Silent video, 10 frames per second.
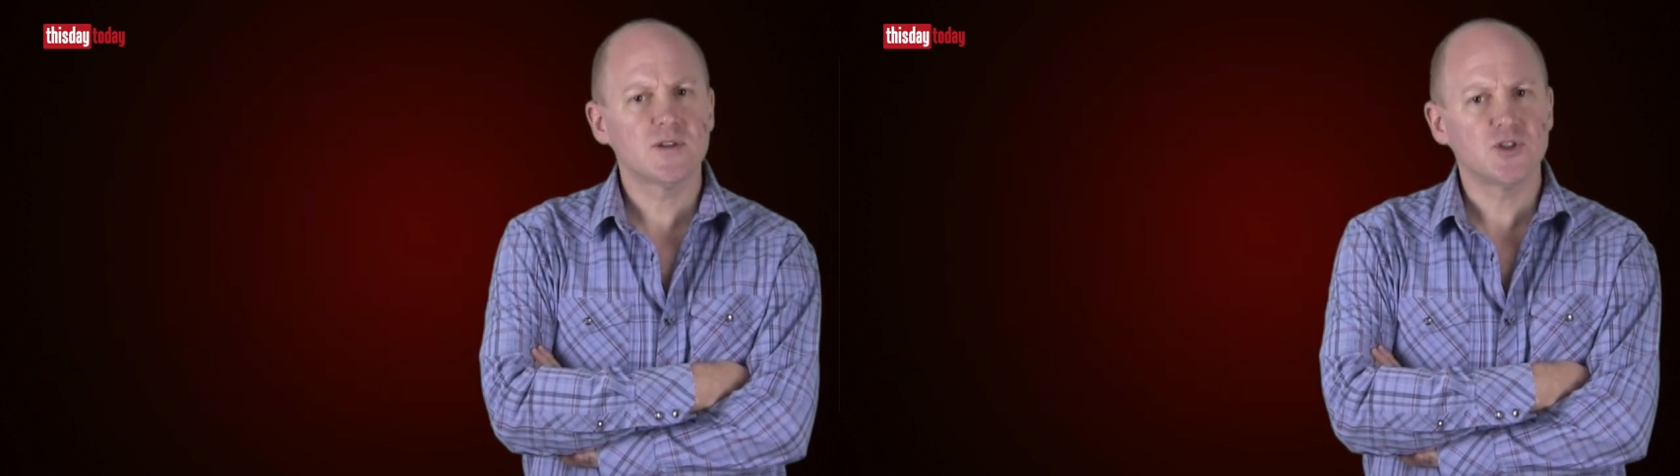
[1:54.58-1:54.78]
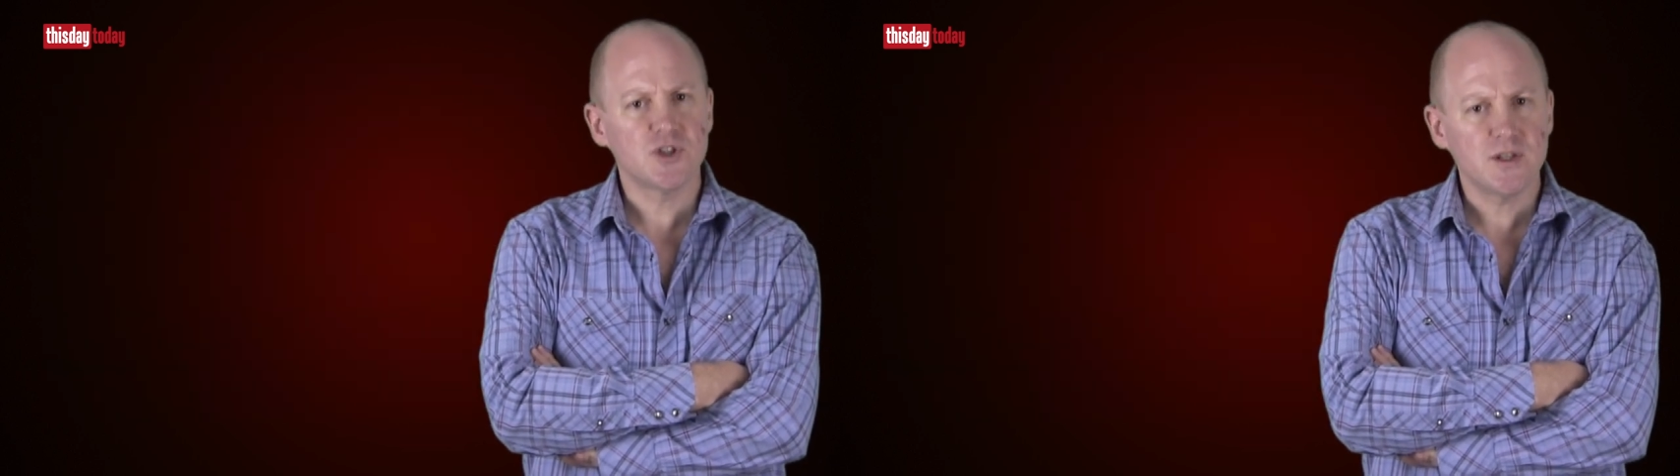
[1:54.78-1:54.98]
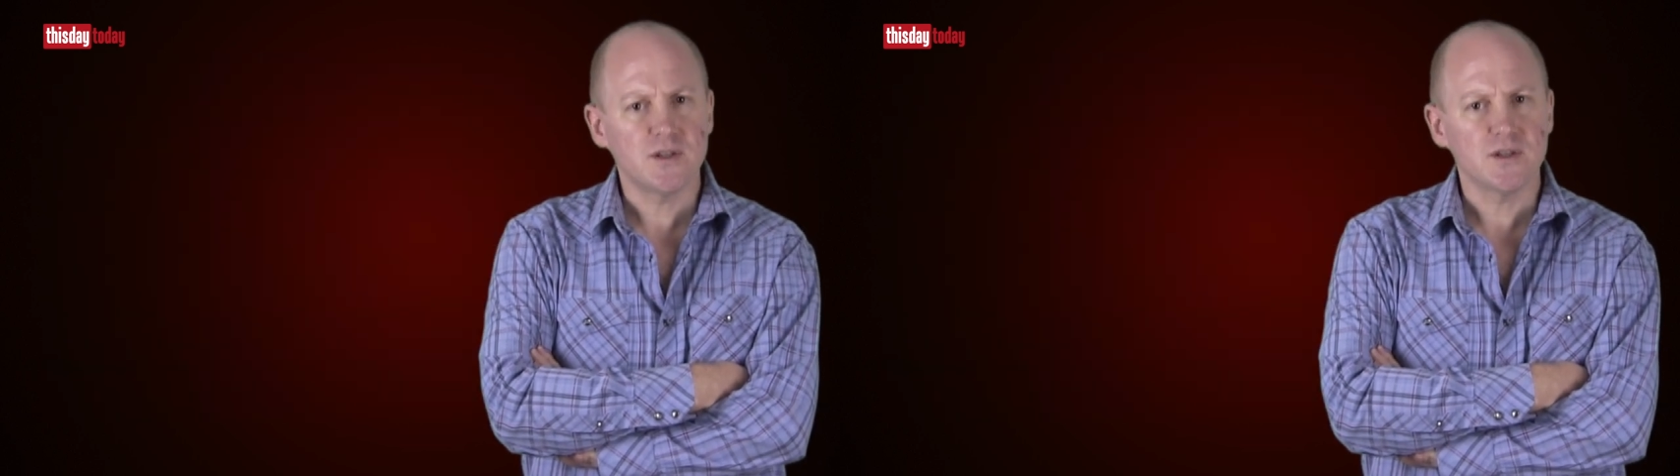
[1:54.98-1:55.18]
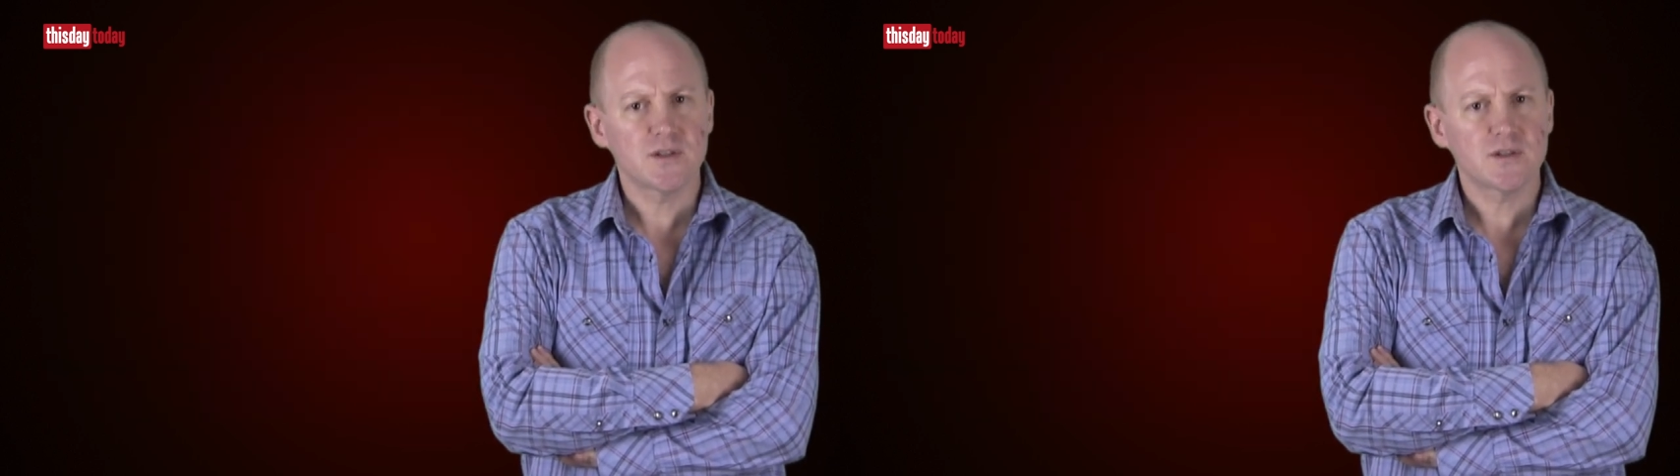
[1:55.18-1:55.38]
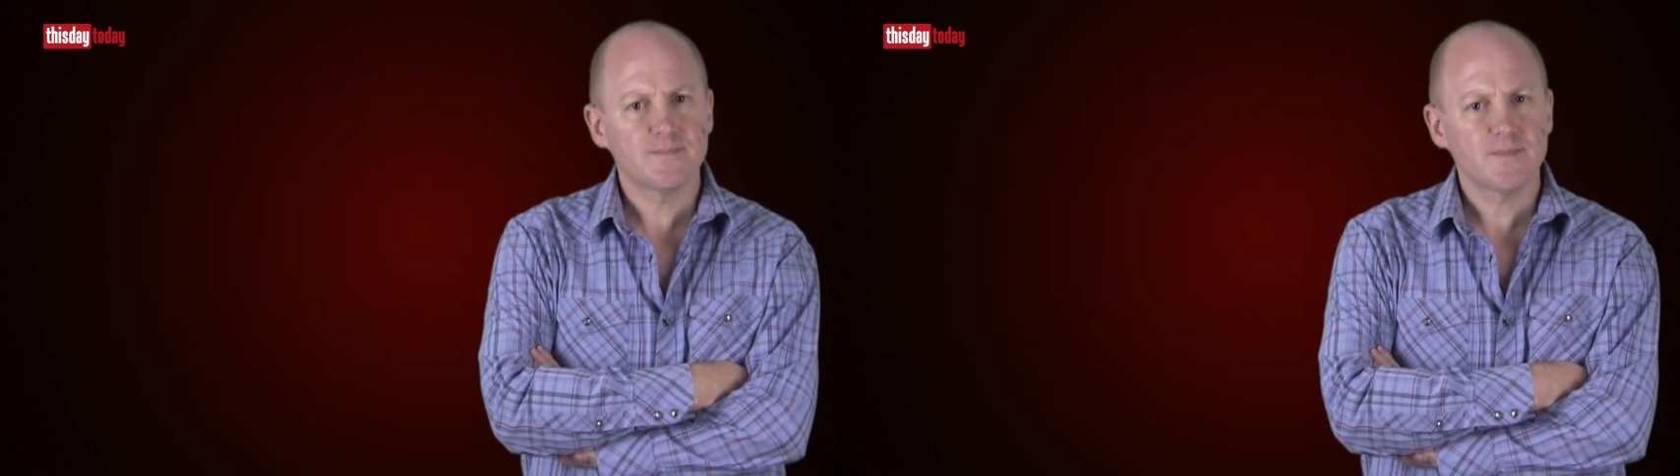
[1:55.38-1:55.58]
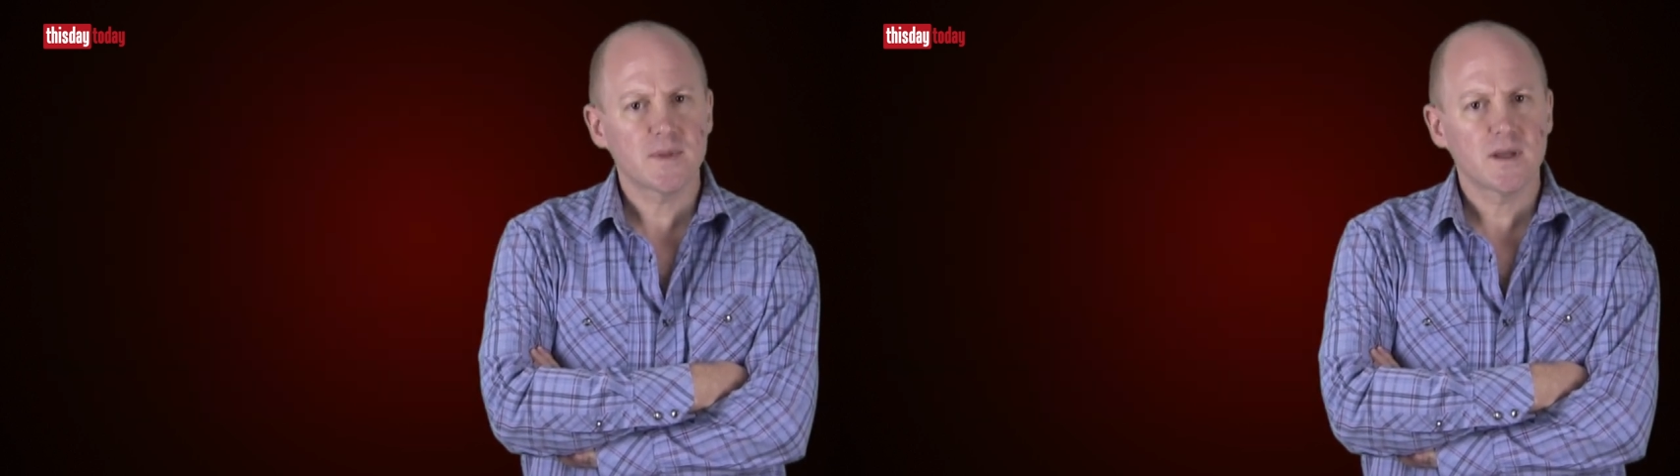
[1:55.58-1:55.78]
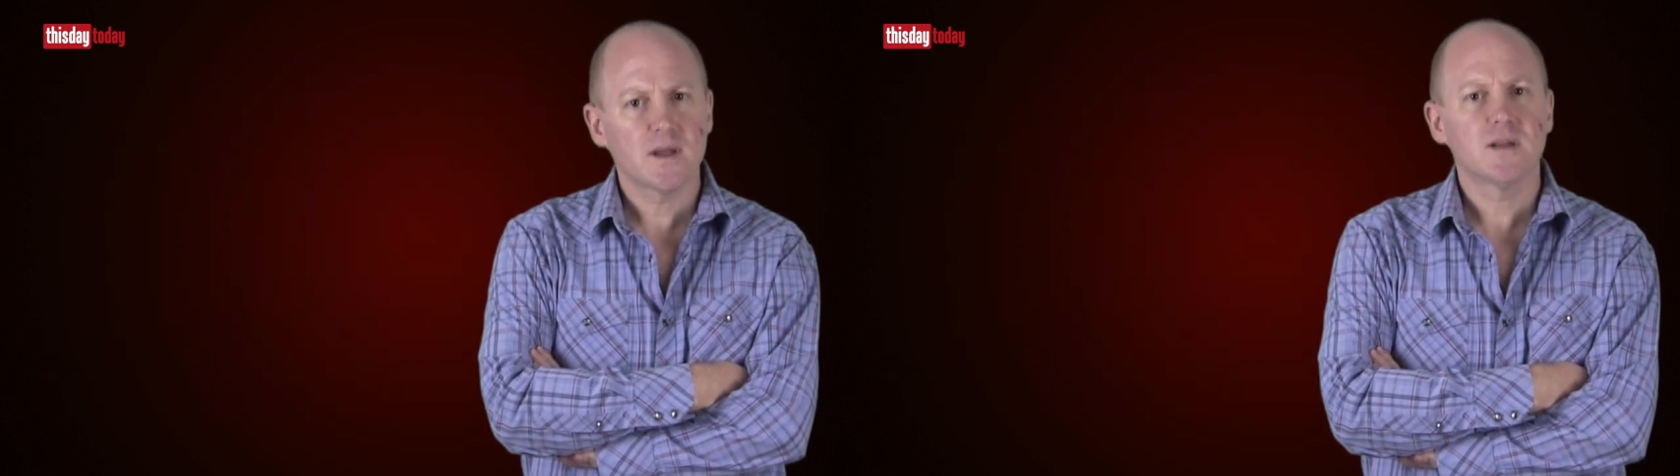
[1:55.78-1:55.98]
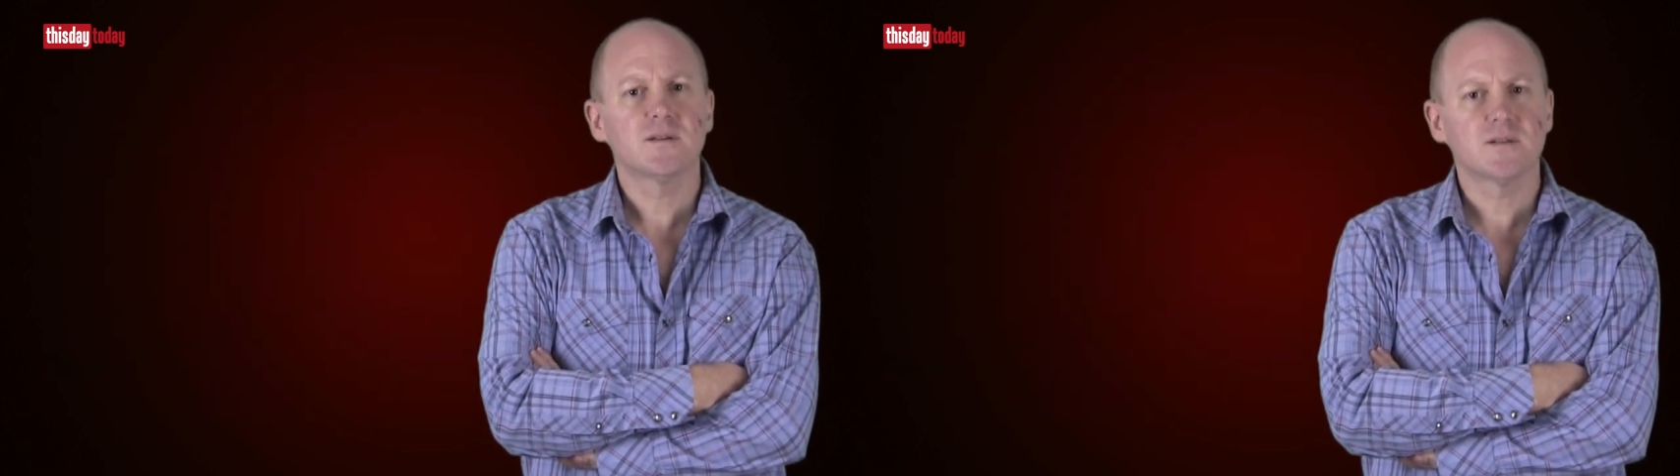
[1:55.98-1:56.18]
you're a genius
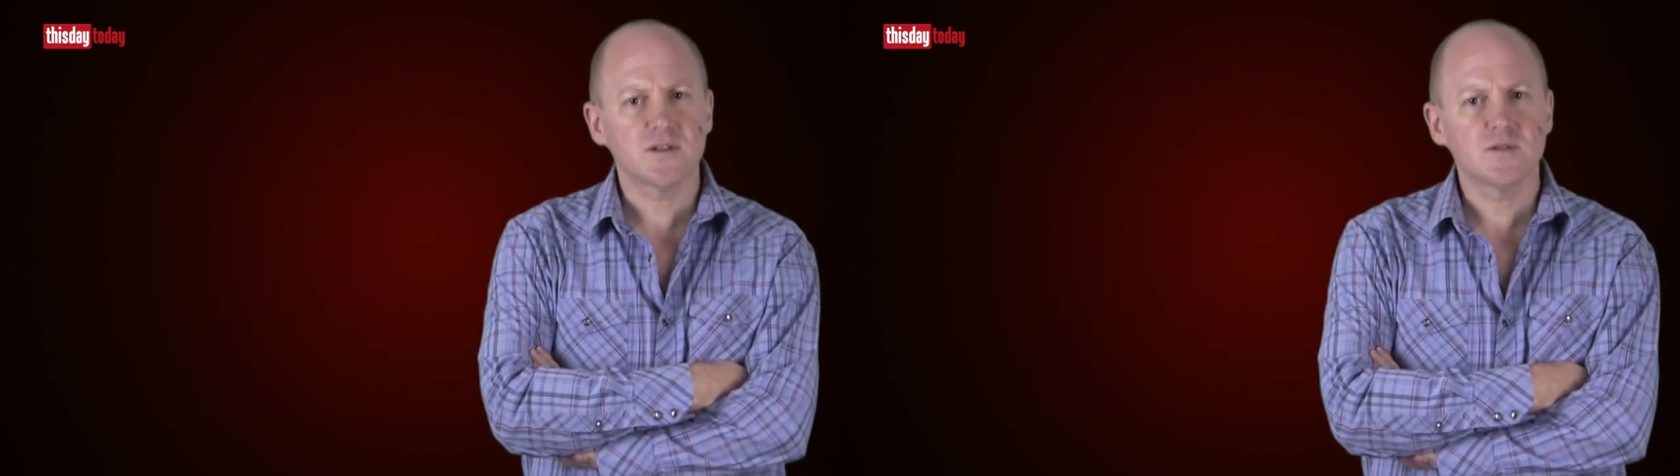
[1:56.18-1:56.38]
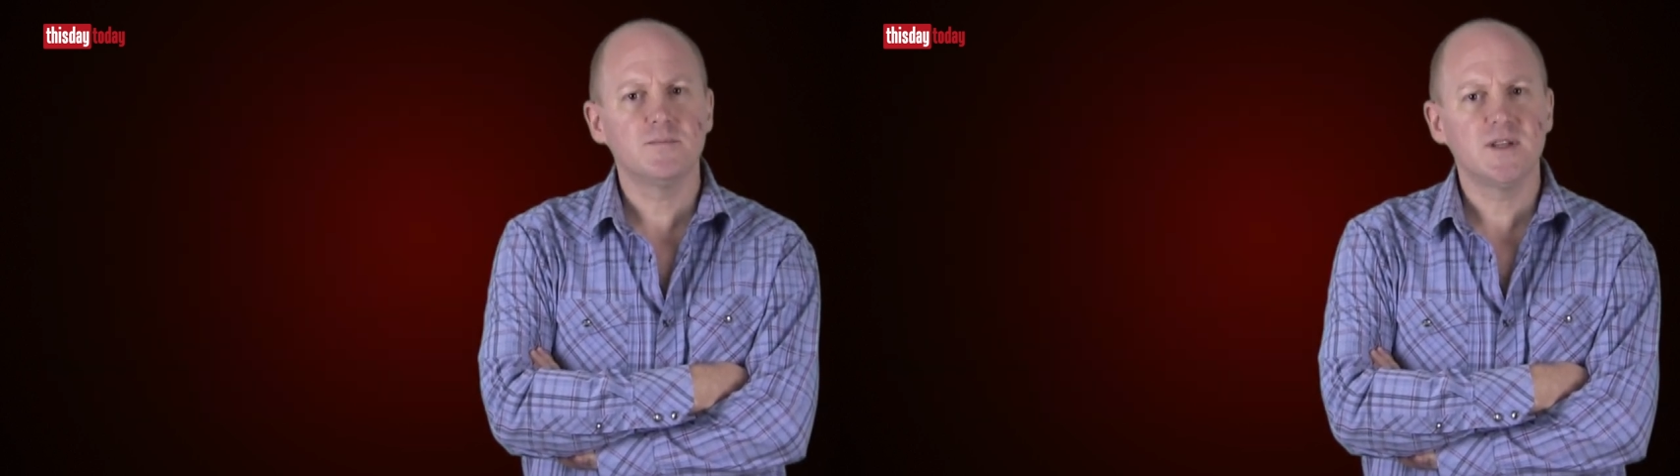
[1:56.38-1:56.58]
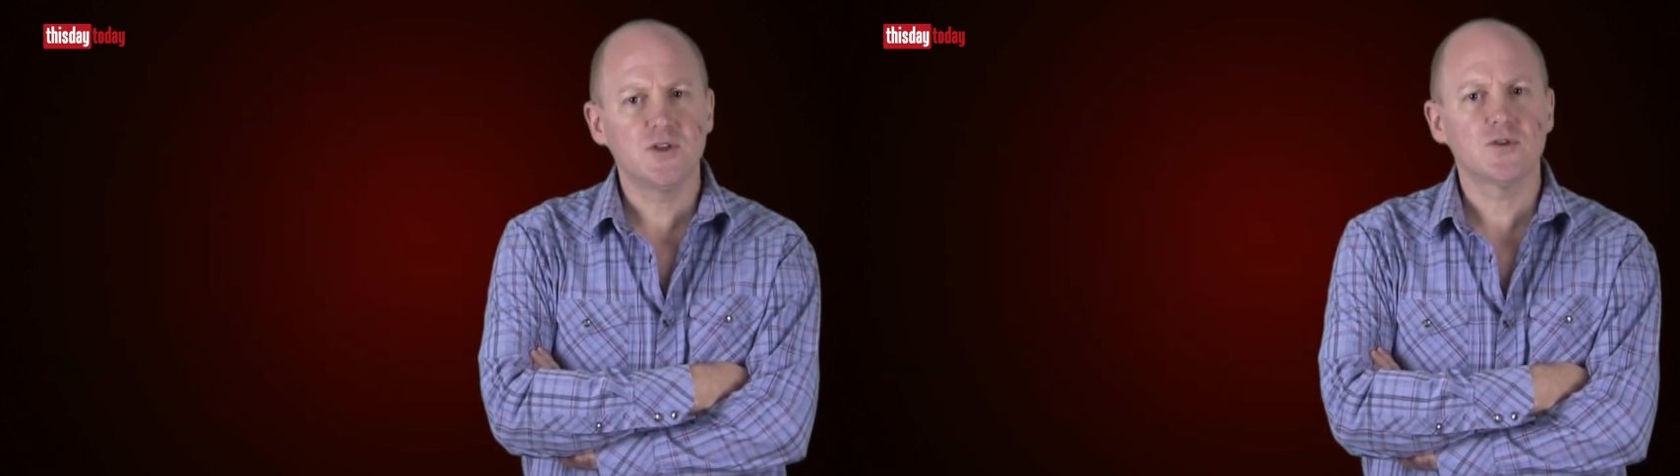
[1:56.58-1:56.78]
doesn't mean